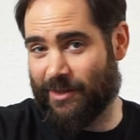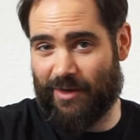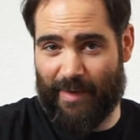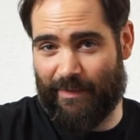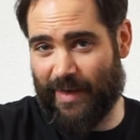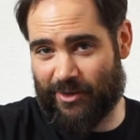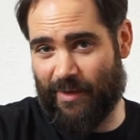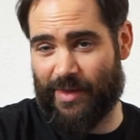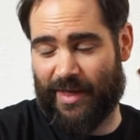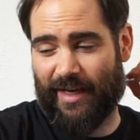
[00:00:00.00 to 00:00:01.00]

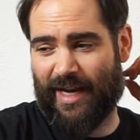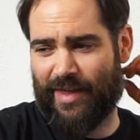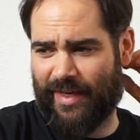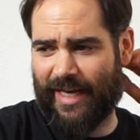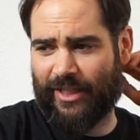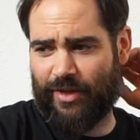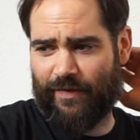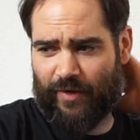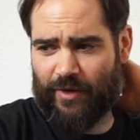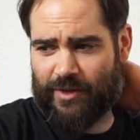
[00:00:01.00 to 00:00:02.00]
strummy thing. I think actually the
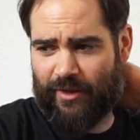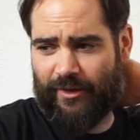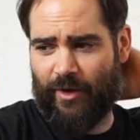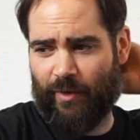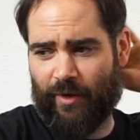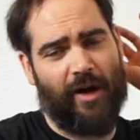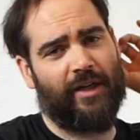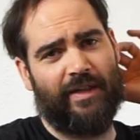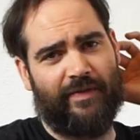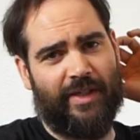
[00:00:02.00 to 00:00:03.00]
first lower
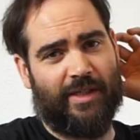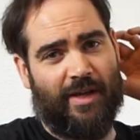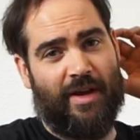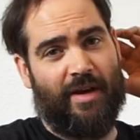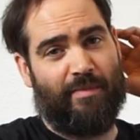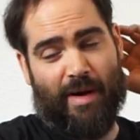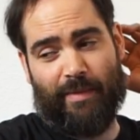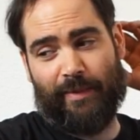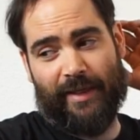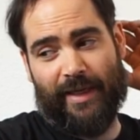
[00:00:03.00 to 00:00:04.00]
octave is
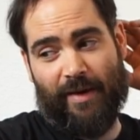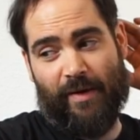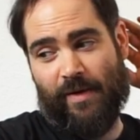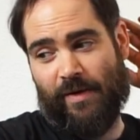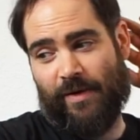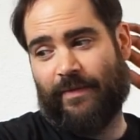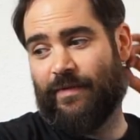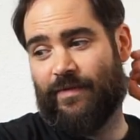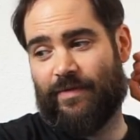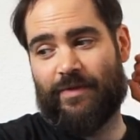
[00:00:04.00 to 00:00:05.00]
probably
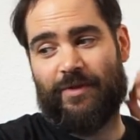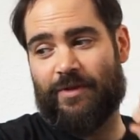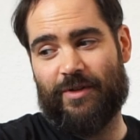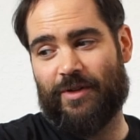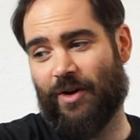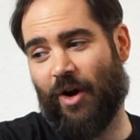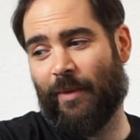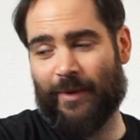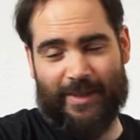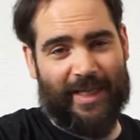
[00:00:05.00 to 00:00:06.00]

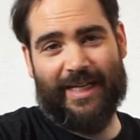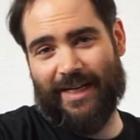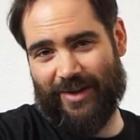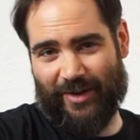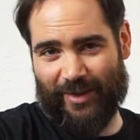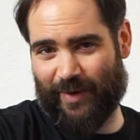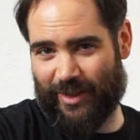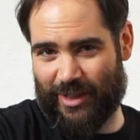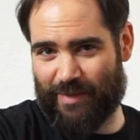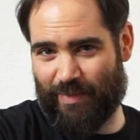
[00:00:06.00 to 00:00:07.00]
almost identical to
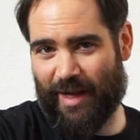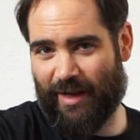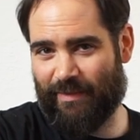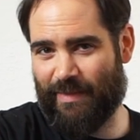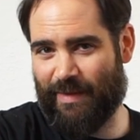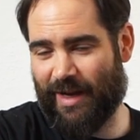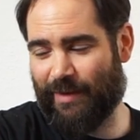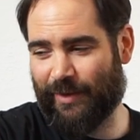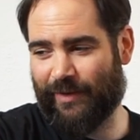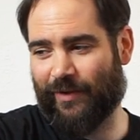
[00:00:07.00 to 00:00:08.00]
what she's playing. Maybe a
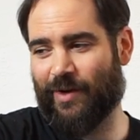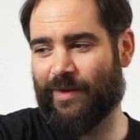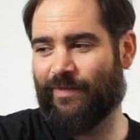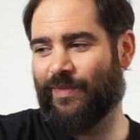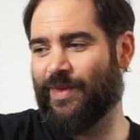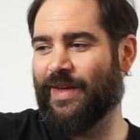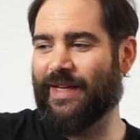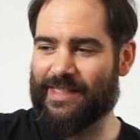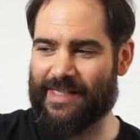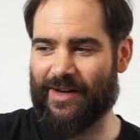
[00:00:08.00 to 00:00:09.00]
couple different
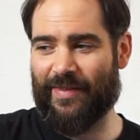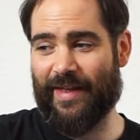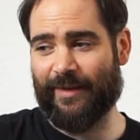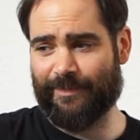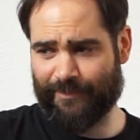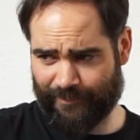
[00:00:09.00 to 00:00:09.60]
things here and there.